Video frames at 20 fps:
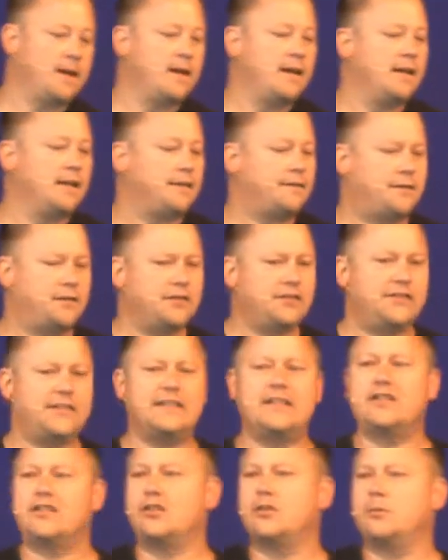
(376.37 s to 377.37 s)
The first thing
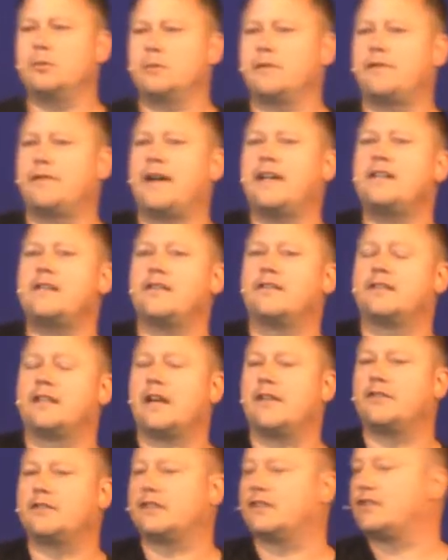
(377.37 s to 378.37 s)
to do when we find
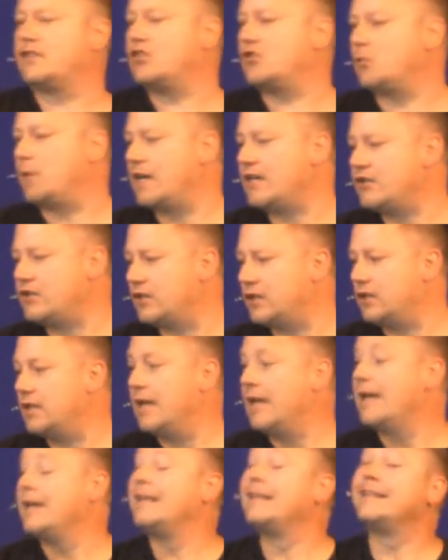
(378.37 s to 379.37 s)
ourselves in a situation
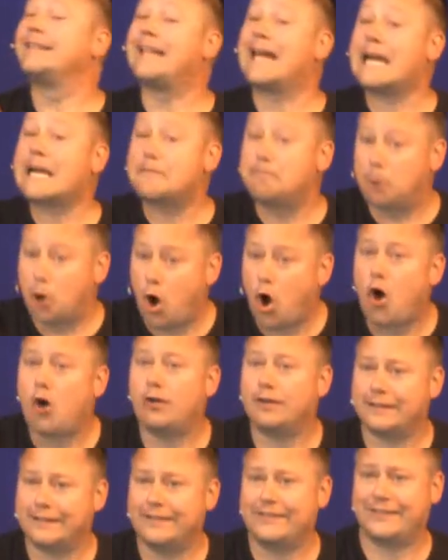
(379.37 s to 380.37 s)
like Paul
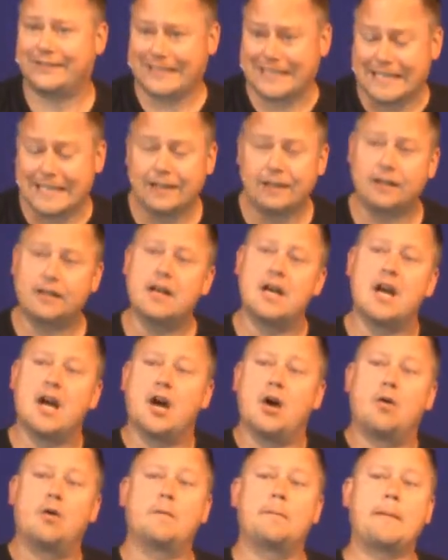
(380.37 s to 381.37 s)
is here,
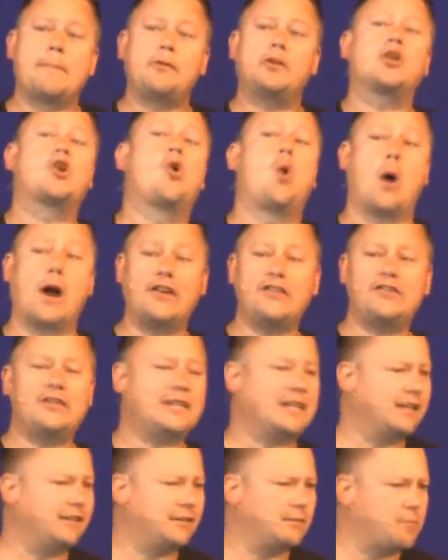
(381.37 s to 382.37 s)
where people are
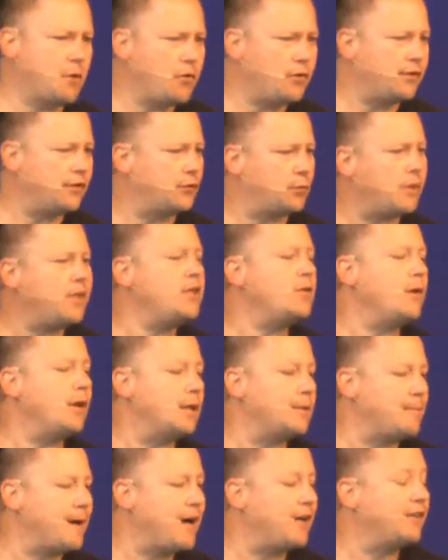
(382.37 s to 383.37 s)
questioning his motives, what are you all
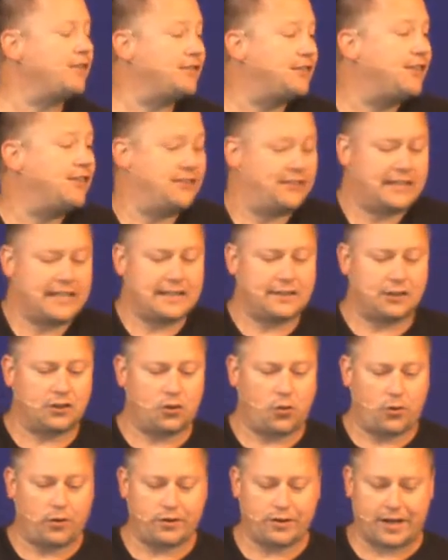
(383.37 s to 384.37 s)
about, is to seek the
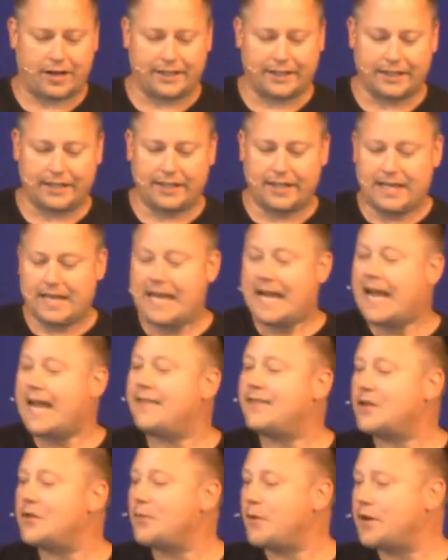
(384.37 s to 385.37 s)
Lord on it and
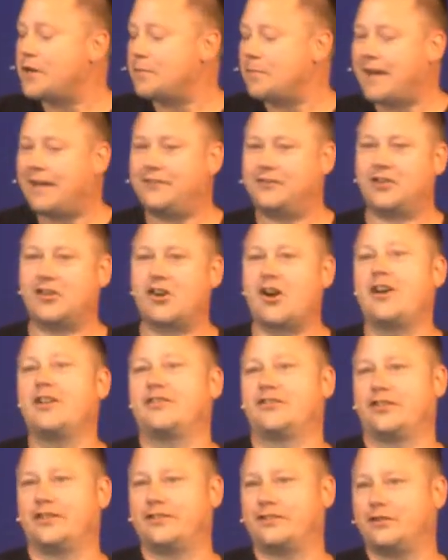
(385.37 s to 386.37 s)
then run it past your
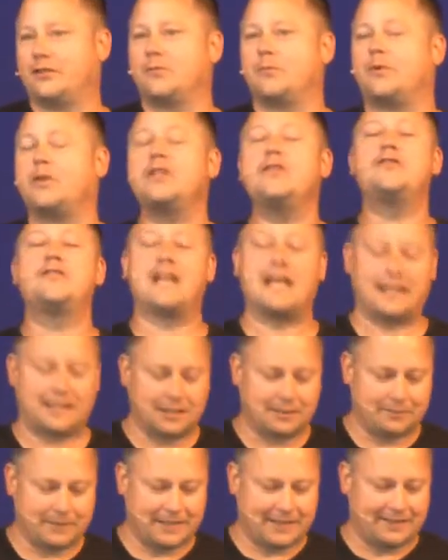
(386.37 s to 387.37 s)
conscience. Lord, what are you
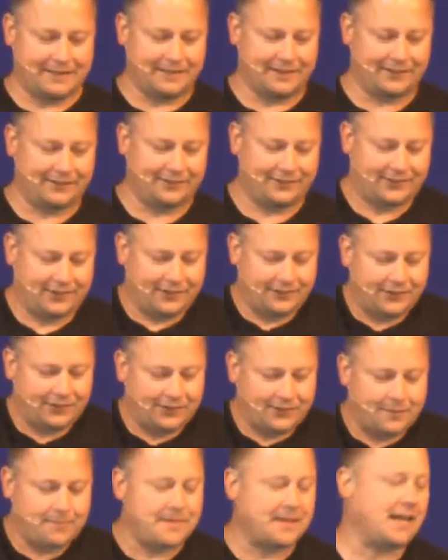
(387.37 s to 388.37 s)
telling me in this? Is, is there
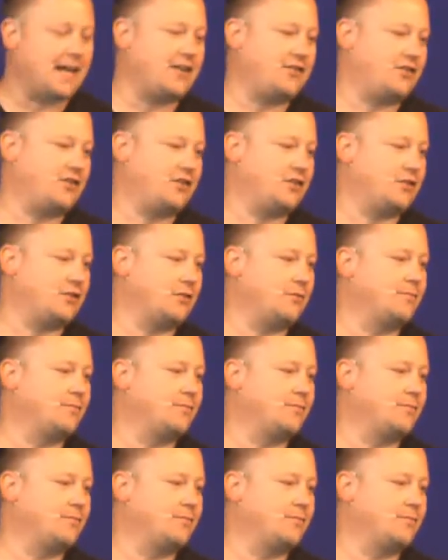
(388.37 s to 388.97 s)
something I should do?